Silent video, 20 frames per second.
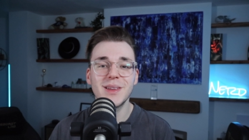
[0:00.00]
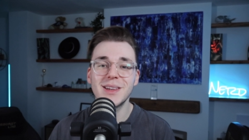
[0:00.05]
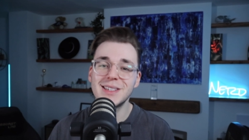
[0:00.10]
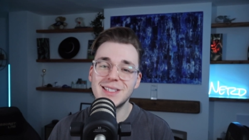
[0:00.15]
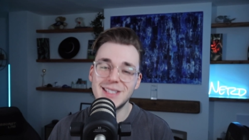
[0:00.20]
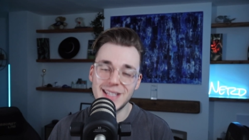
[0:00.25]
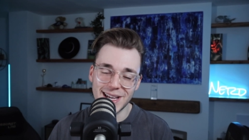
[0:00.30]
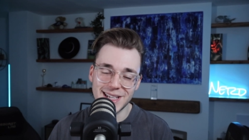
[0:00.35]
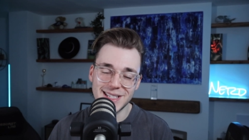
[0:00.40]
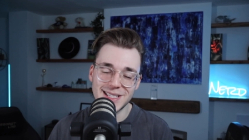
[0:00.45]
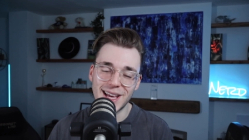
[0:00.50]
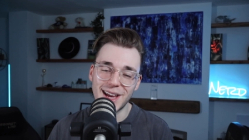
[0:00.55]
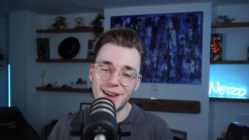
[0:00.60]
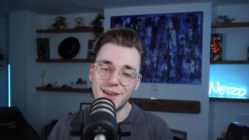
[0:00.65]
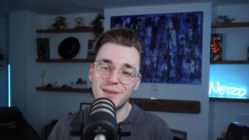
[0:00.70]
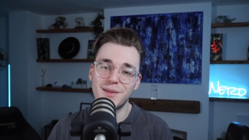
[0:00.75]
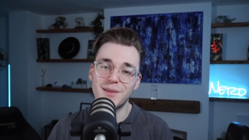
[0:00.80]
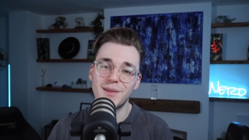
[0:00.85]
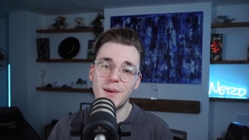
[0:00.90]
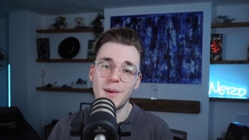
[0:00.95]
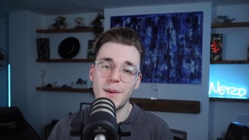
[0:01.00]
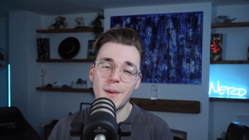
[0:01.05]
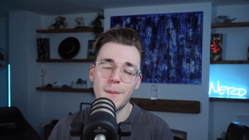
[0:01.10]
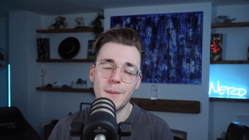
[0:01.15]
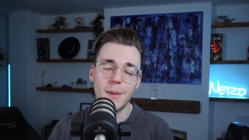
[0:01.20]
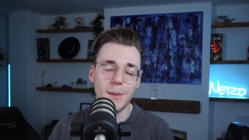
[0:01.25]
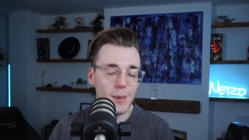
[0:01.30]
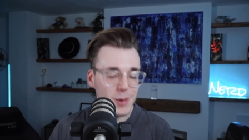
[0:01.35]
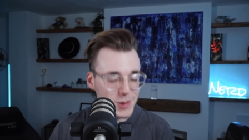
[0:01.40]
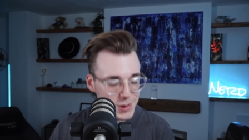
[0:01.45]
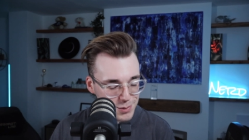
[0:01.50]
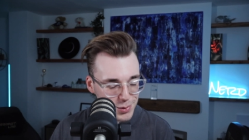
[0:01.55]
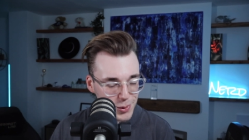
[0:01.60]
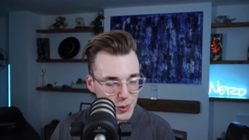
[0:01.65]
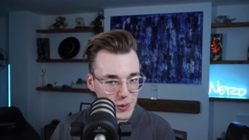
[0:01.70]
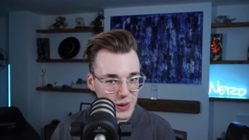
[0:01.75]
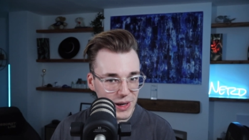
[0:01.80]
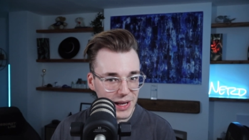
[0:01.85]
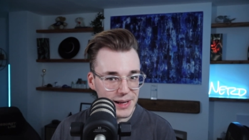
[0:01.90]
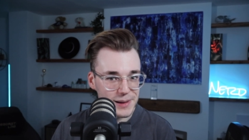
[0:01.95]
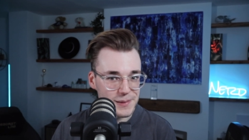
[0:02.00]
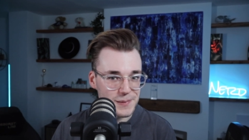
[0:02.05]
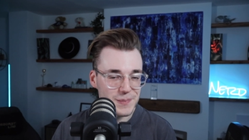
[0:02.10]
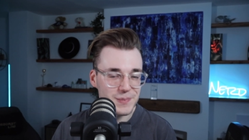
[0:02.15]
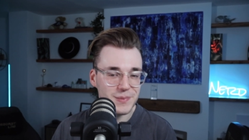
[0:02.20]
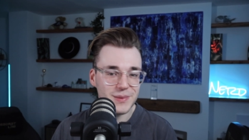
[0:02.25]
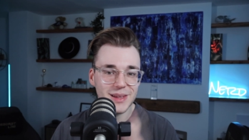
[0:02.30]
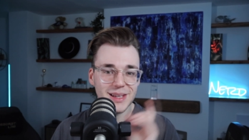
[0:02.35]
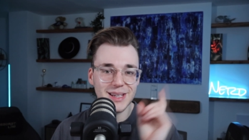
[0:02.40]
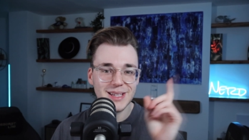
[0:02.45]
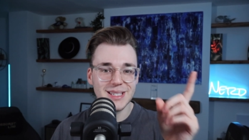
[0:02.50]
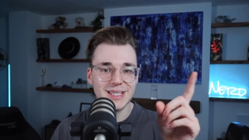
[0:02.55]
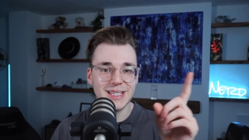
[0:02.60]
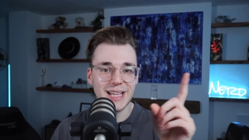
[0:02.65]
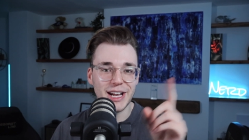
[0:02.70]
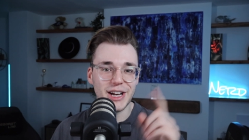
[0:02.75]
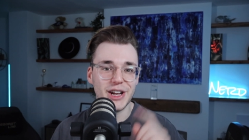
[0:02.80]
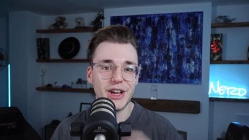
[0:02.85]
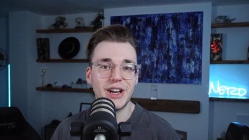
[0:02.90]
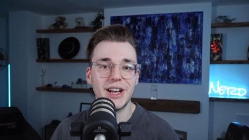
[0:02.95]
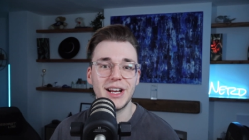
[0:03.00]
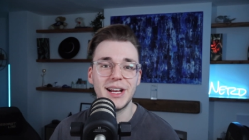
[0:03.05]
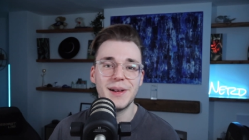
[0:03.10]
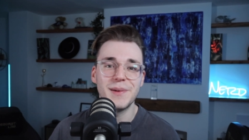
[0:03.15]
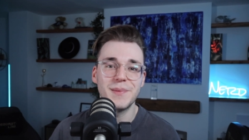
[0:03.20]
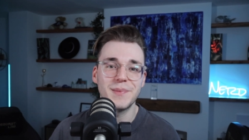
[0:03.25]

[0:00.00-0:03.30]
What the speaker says: stay safe, but most importantly, stay nerdy.